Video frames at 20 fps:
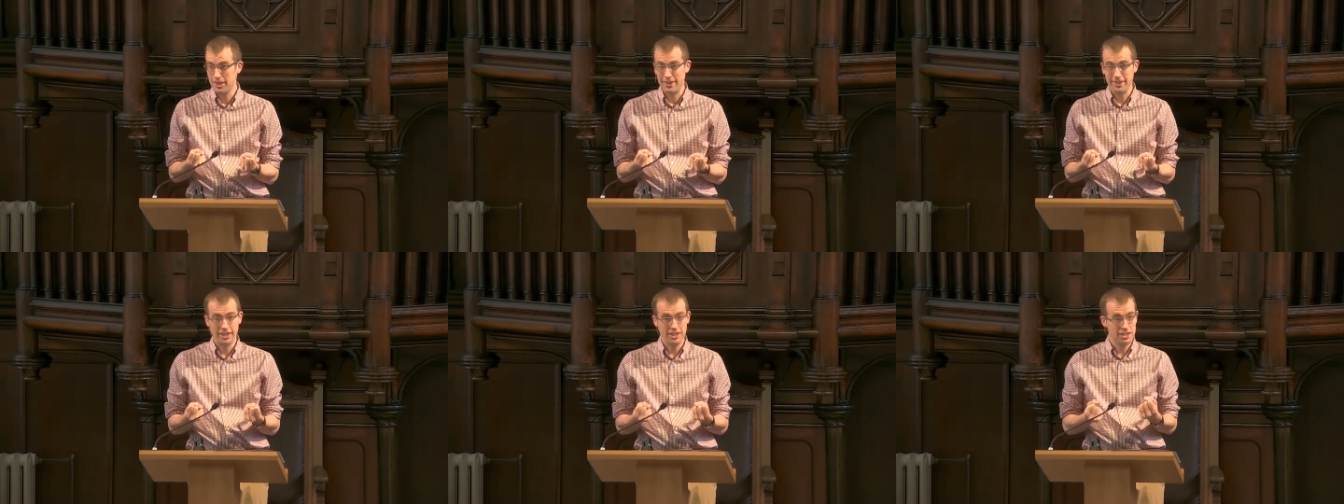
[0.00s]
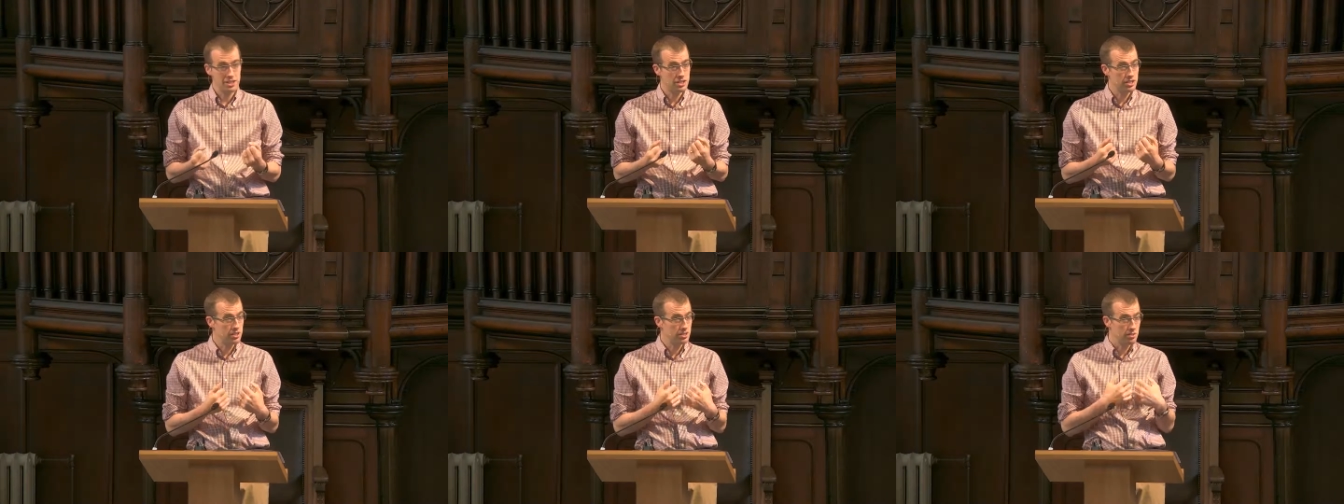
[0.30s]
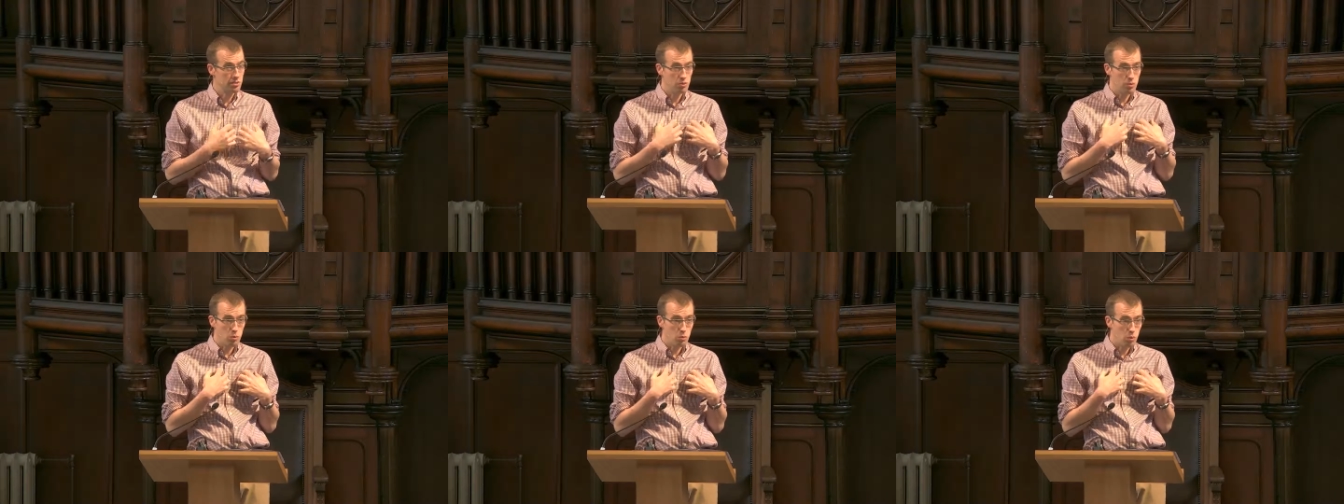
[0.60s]
and that's
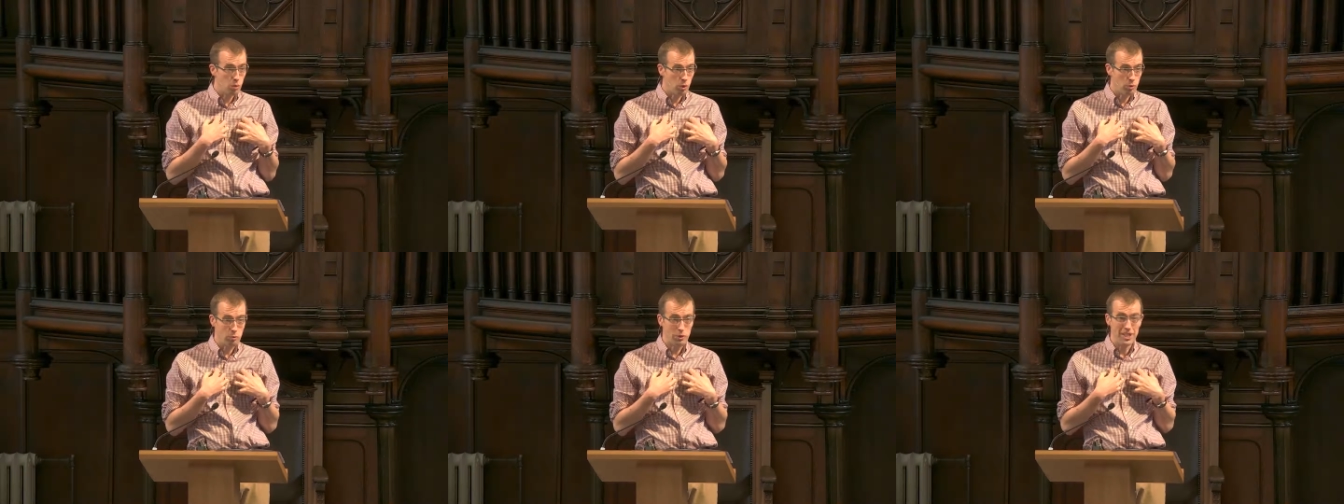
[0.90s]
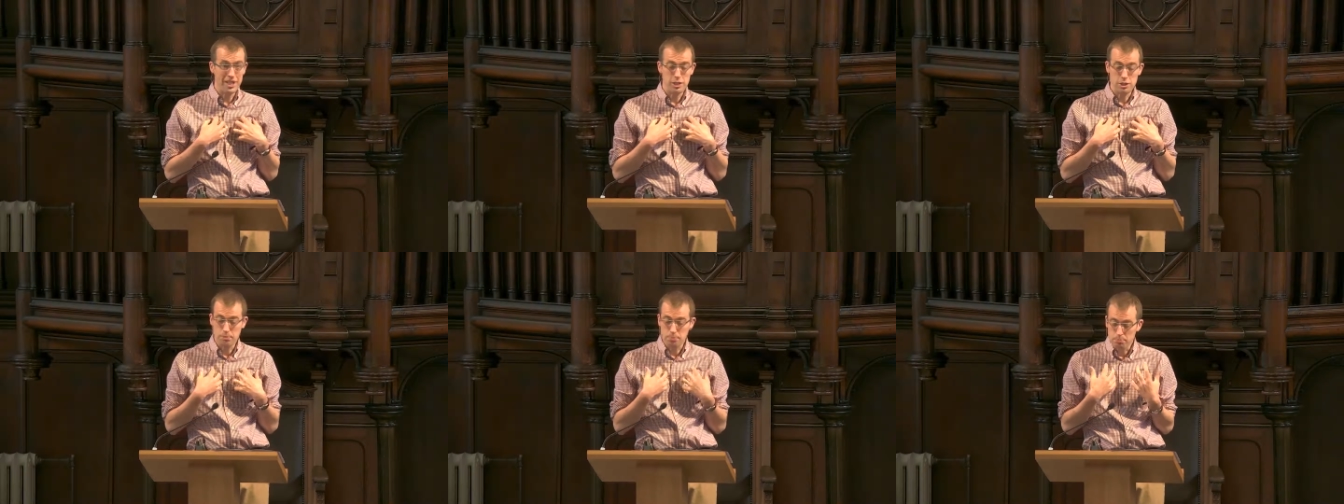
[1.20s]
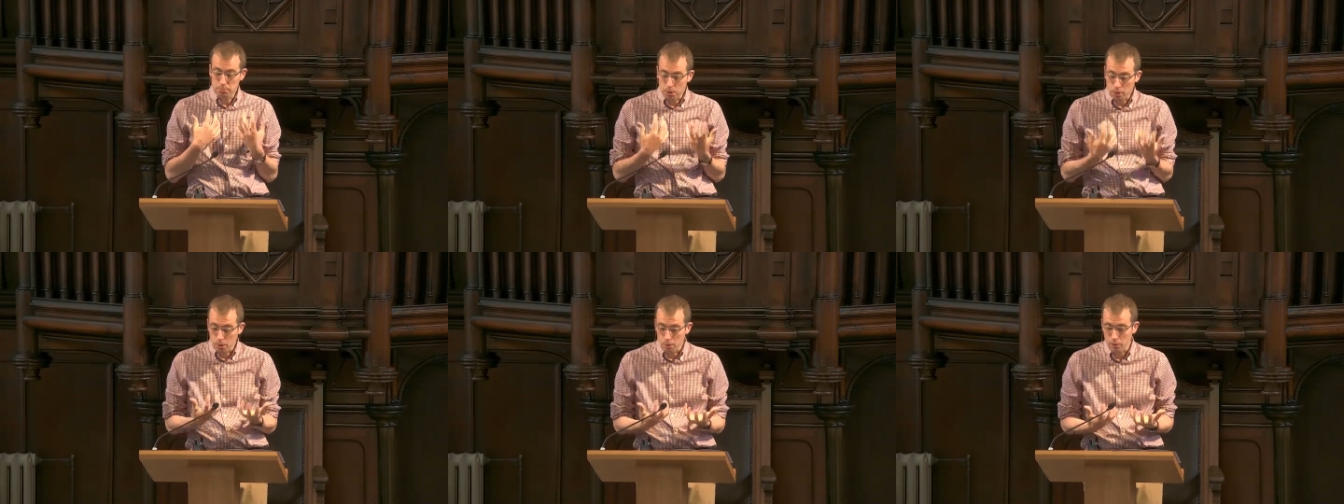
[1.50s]
what we need to
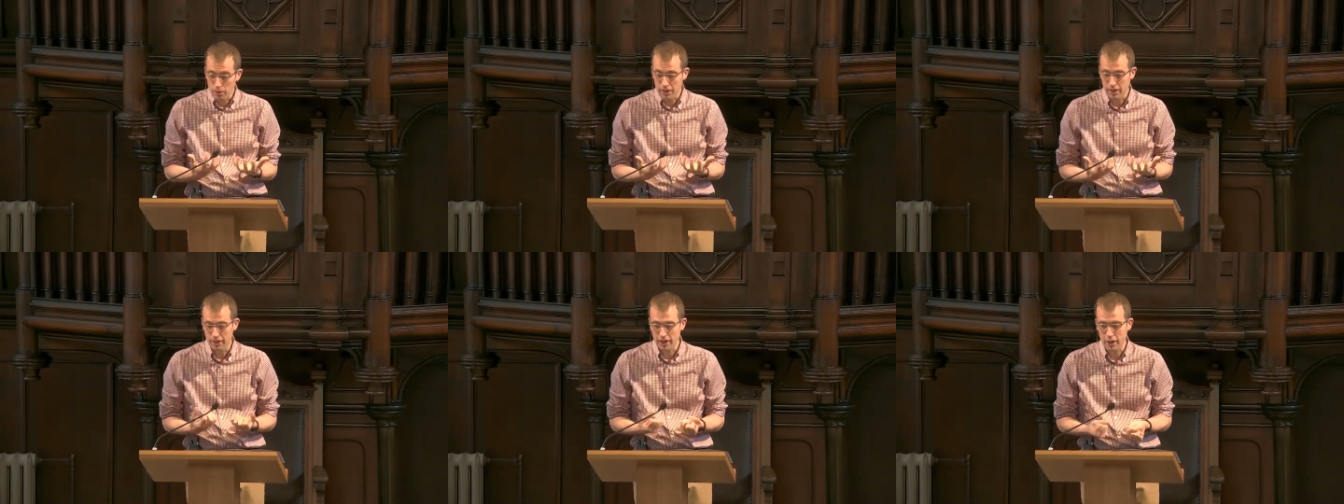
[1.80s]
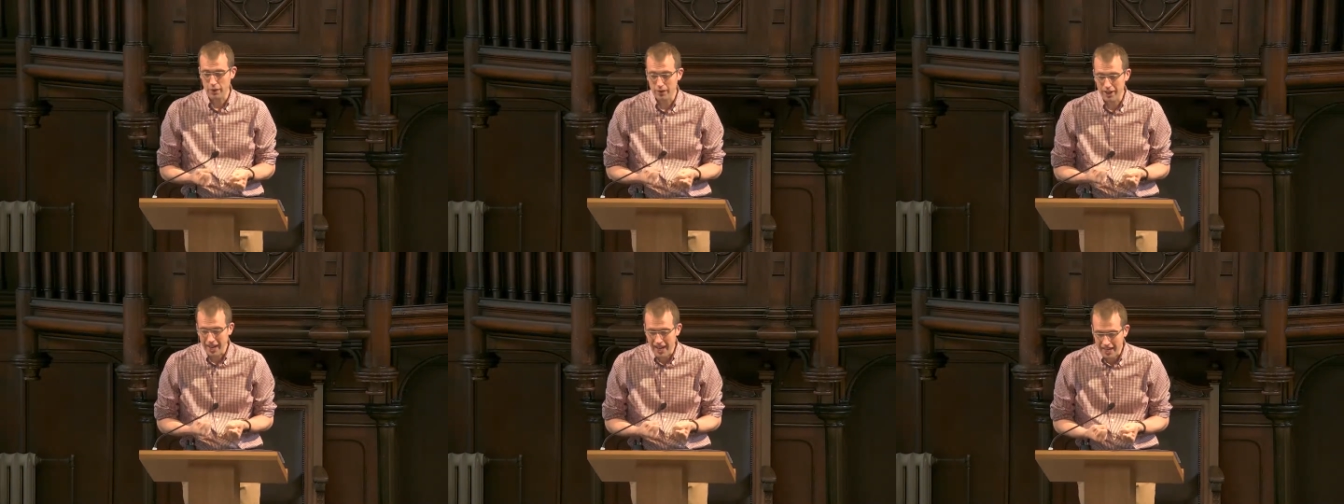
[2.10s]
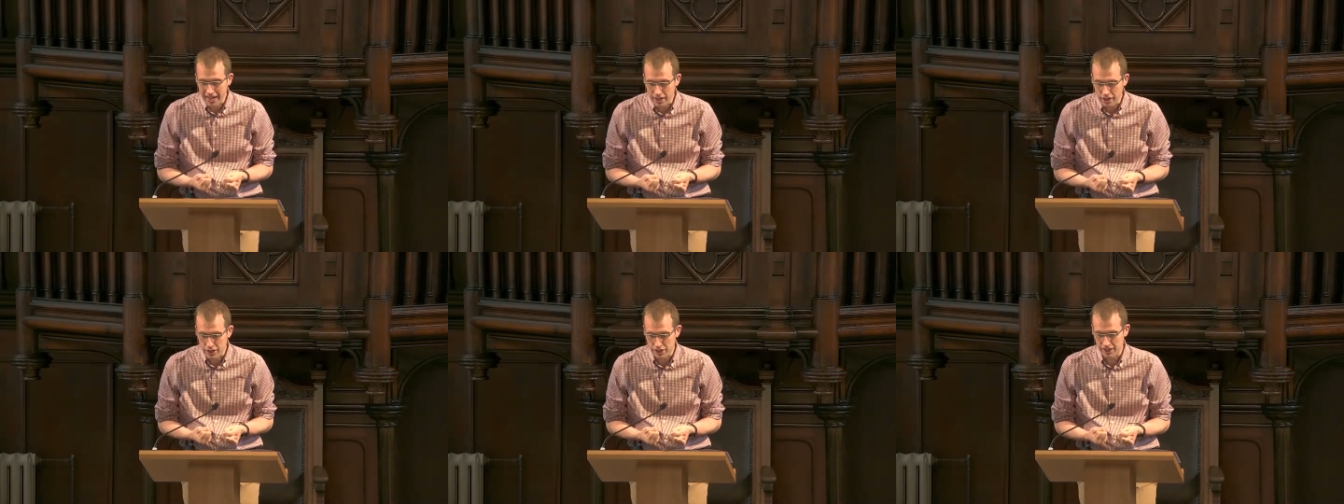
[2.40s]
pour our
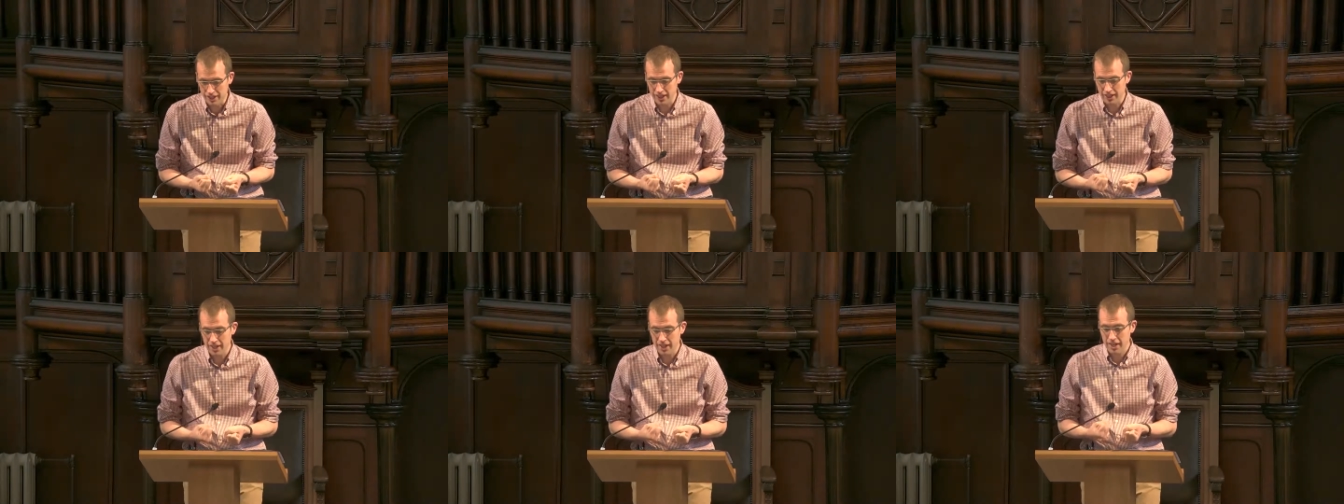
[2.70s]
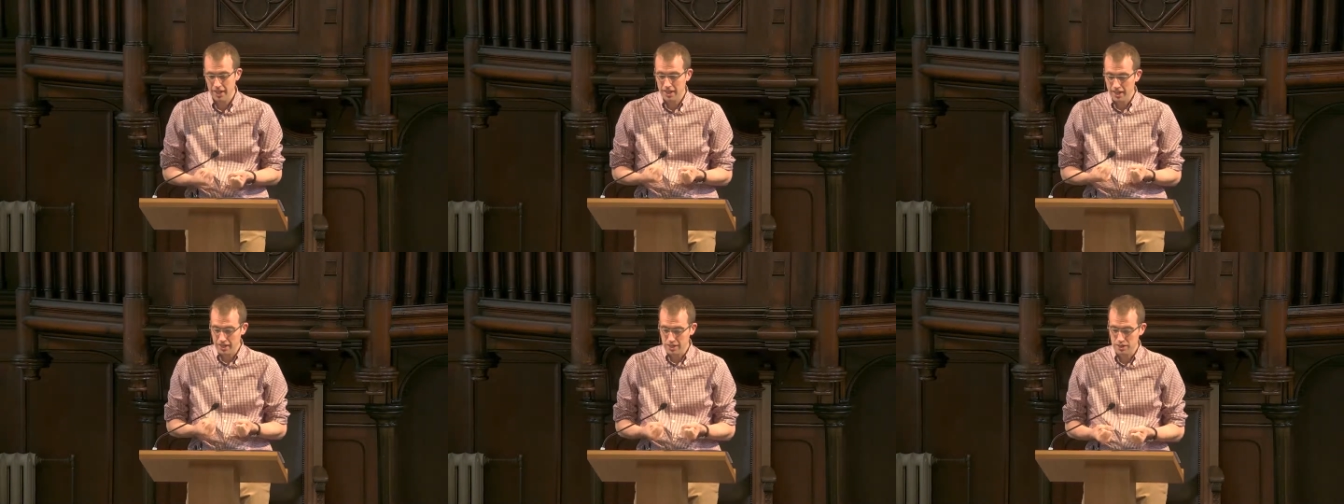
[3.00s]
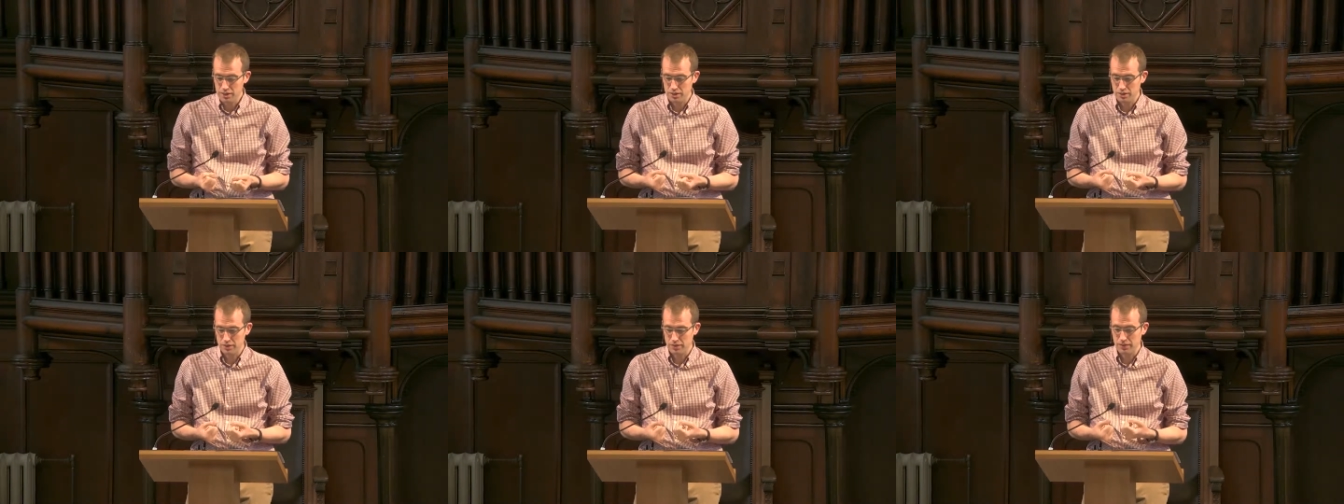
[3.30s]
energy
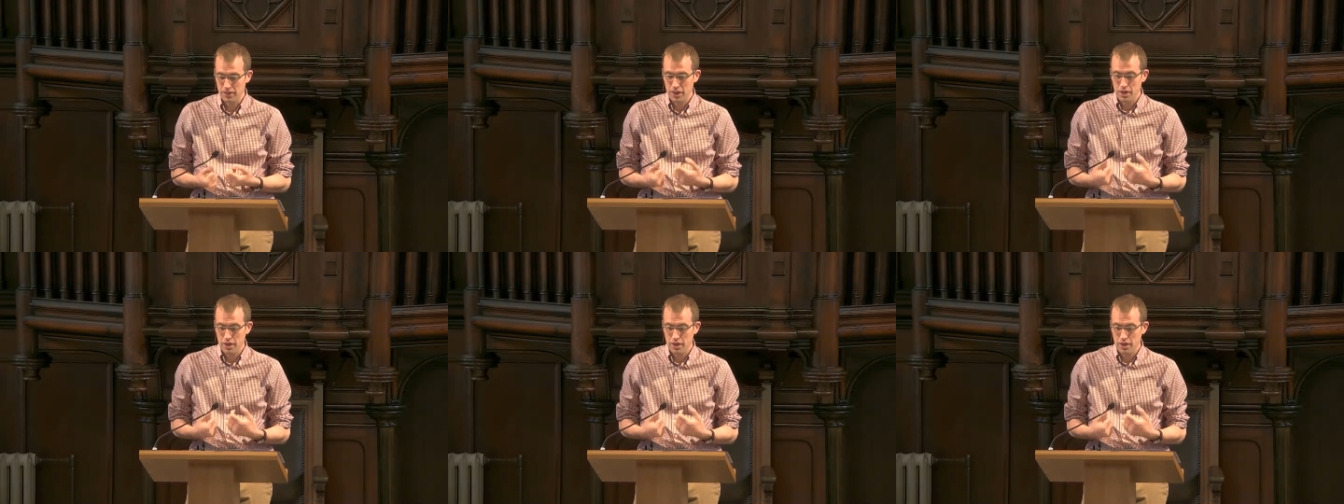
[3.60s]
into.